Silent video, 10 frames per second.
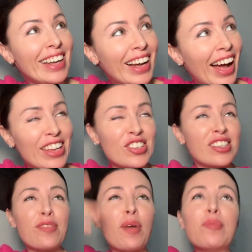I
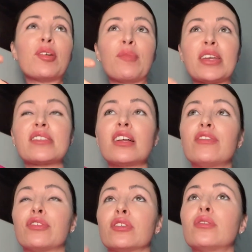just remember
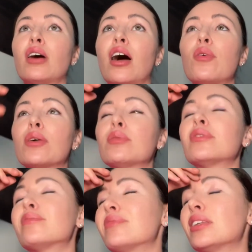myself, how I
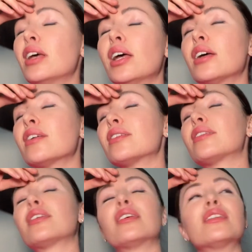would
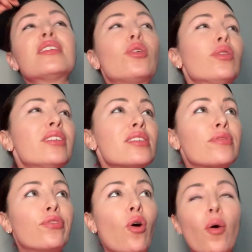all
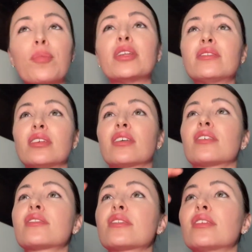these
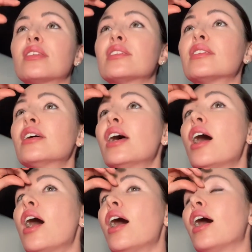vomitings and
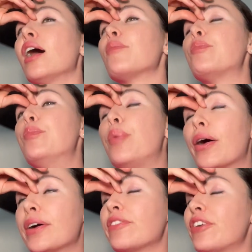
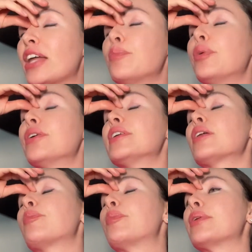fat burning
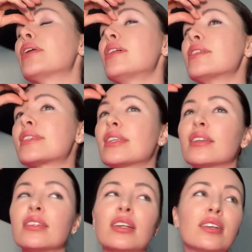pills,
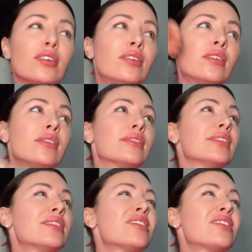and like, oh, it's